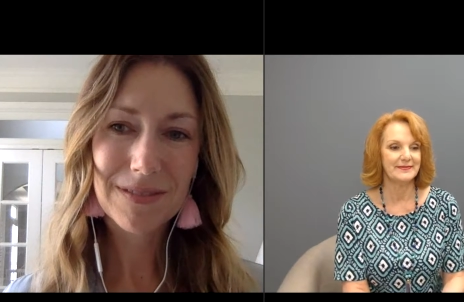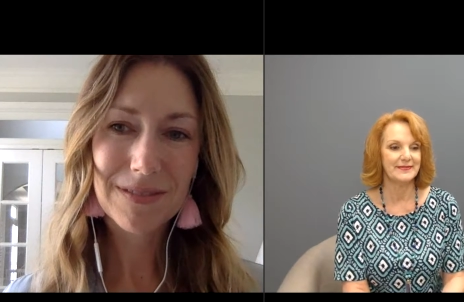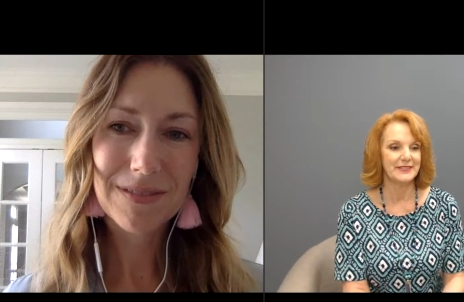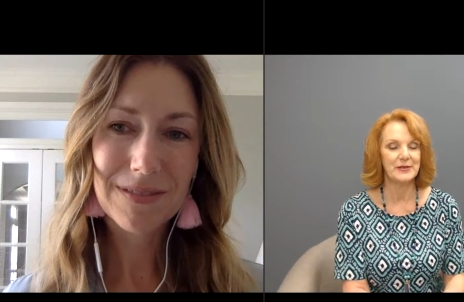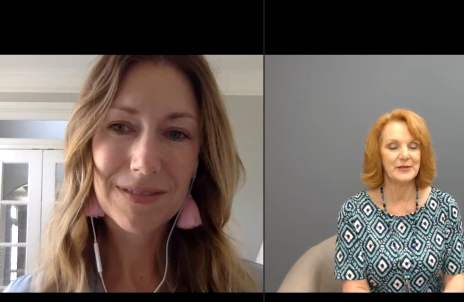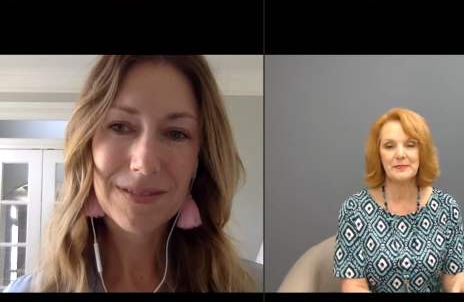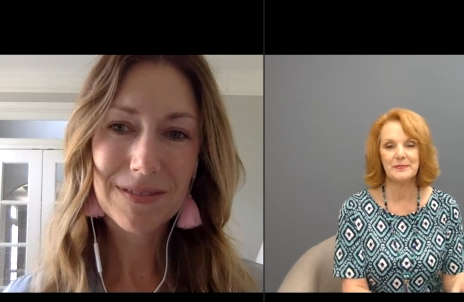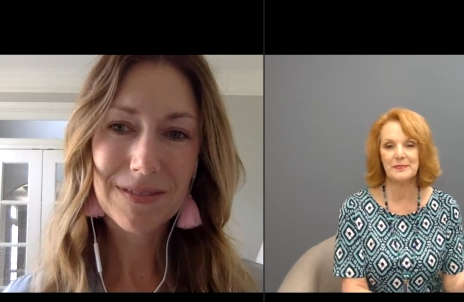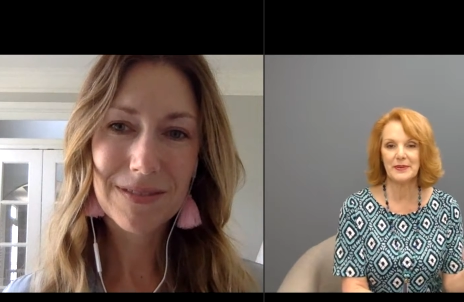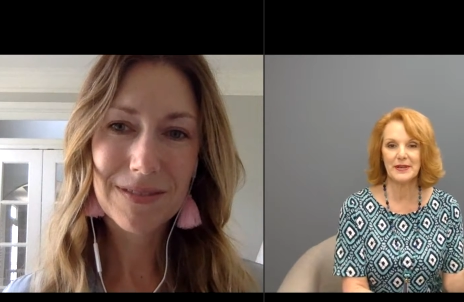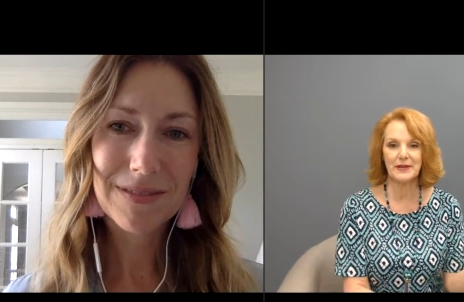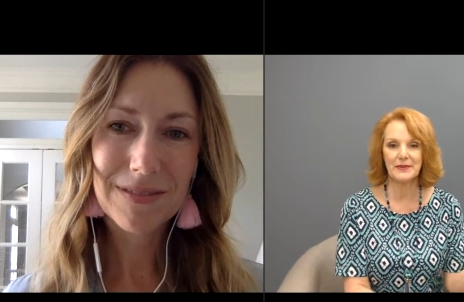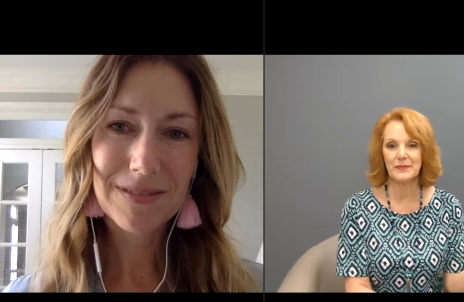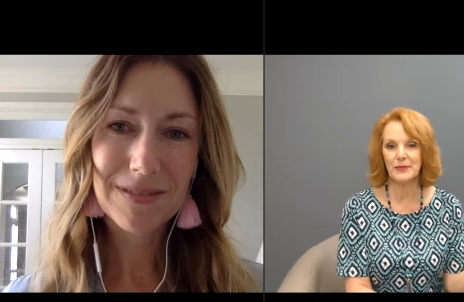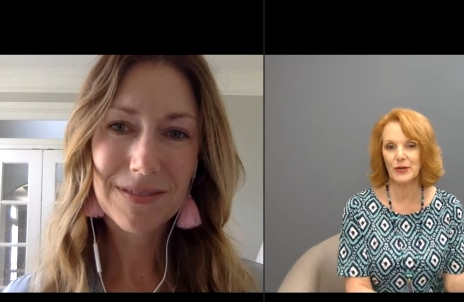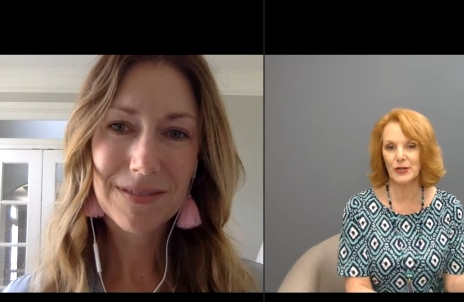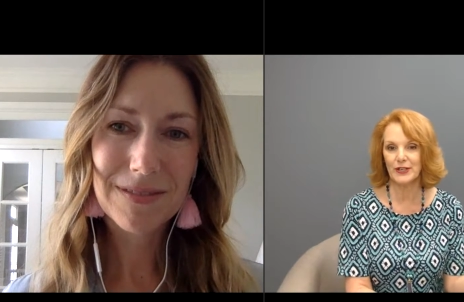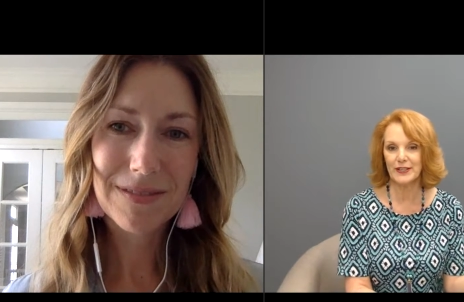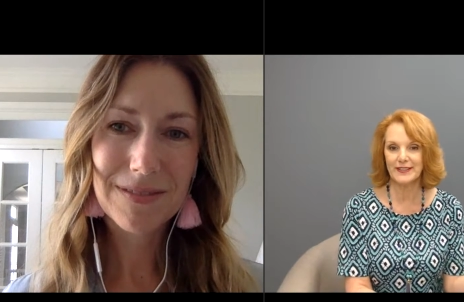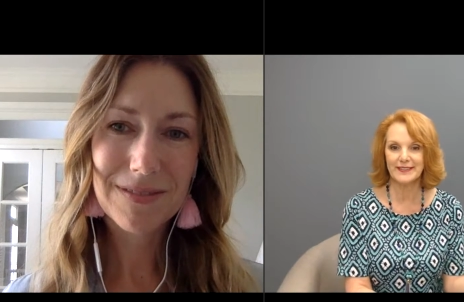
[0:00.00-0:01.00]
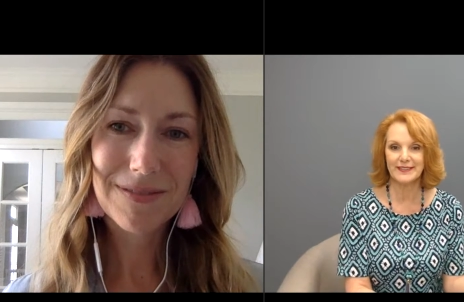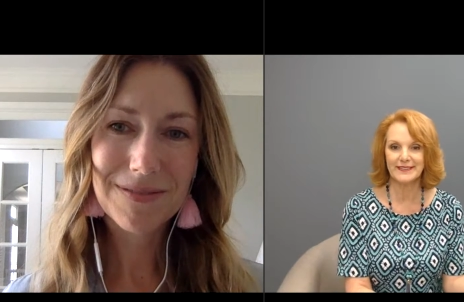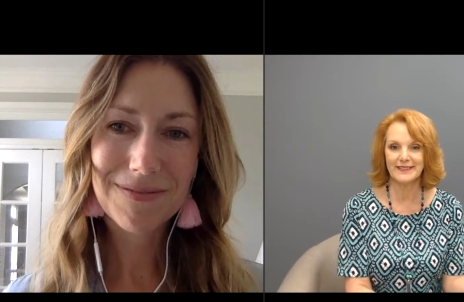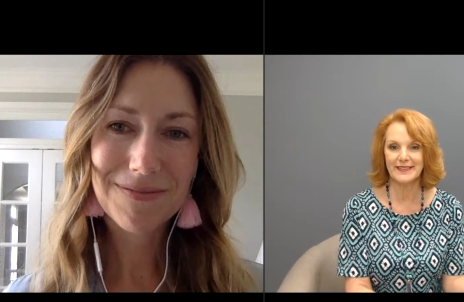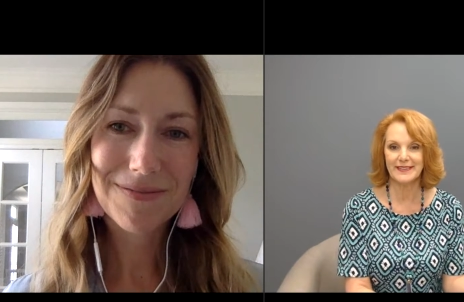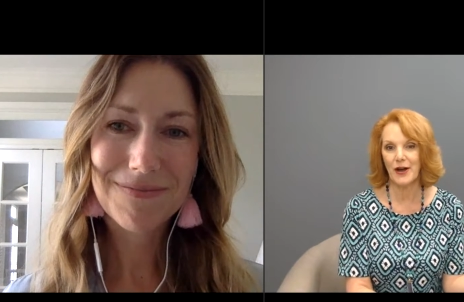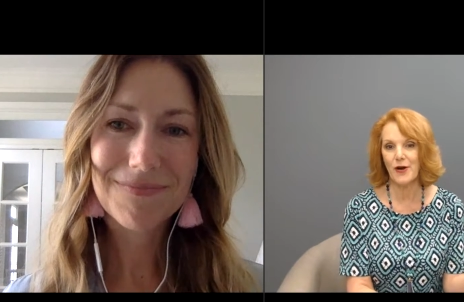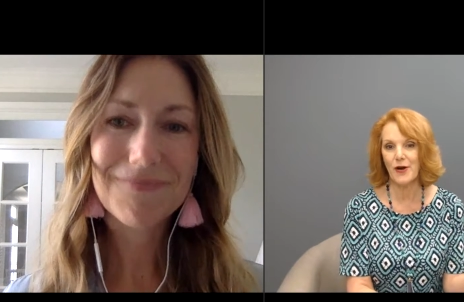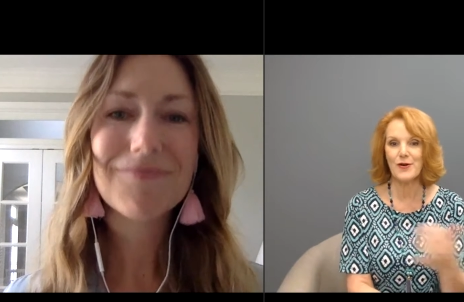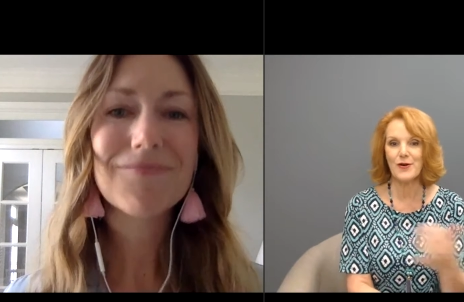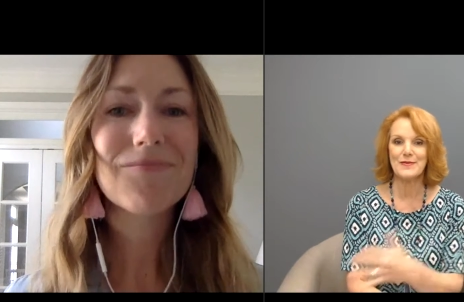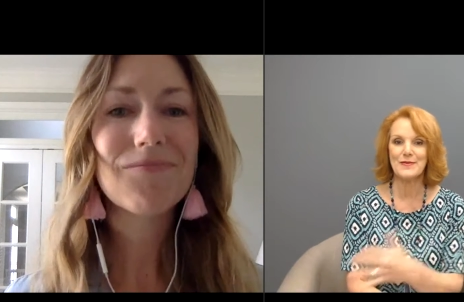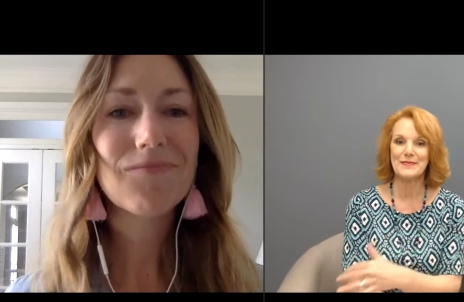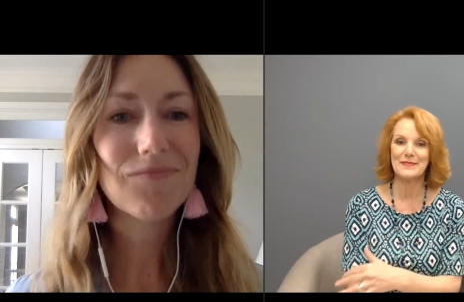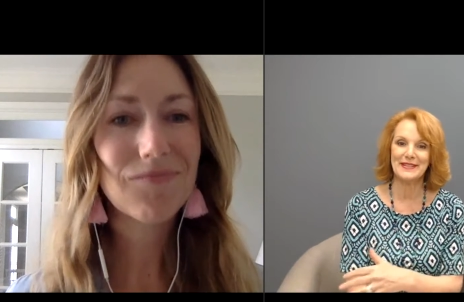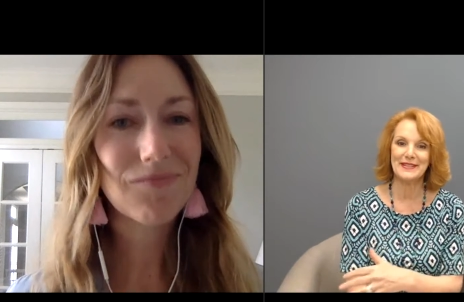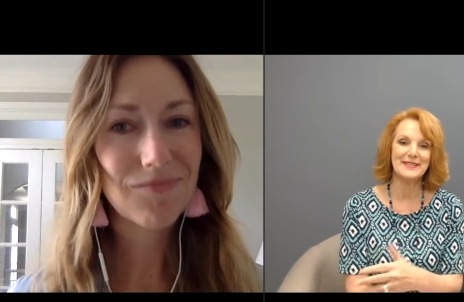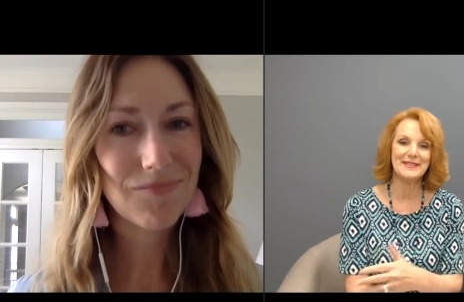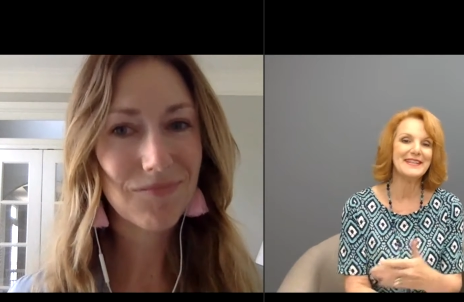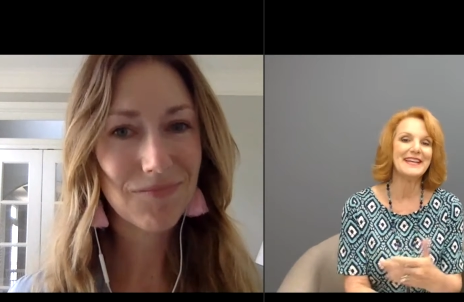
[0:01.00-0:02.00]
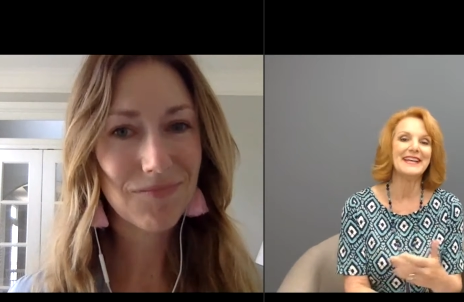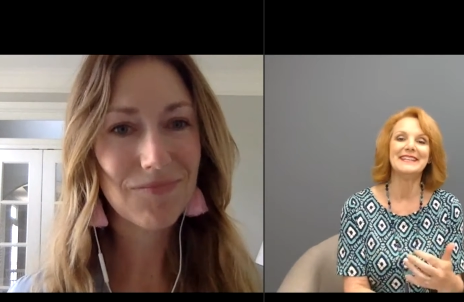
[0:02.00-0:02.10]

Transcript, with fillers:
Speaker 1: don't bring work home and